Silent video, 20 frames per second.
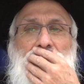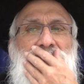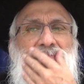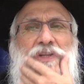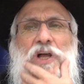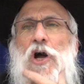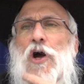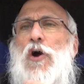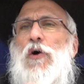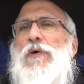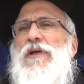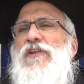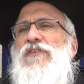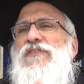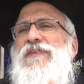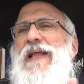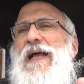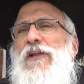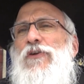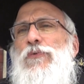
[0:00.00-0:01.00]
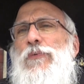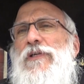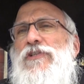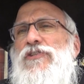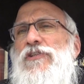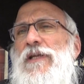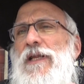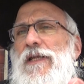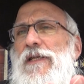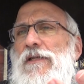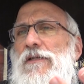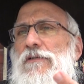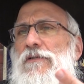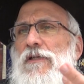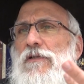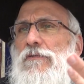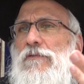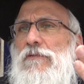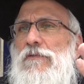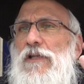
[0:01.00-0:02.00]
No, it's not originated.
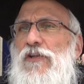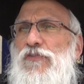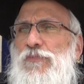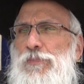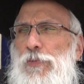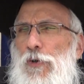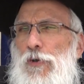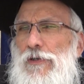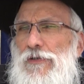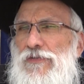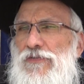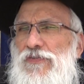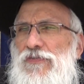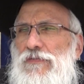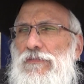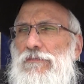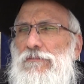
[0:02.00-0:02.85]
The sports.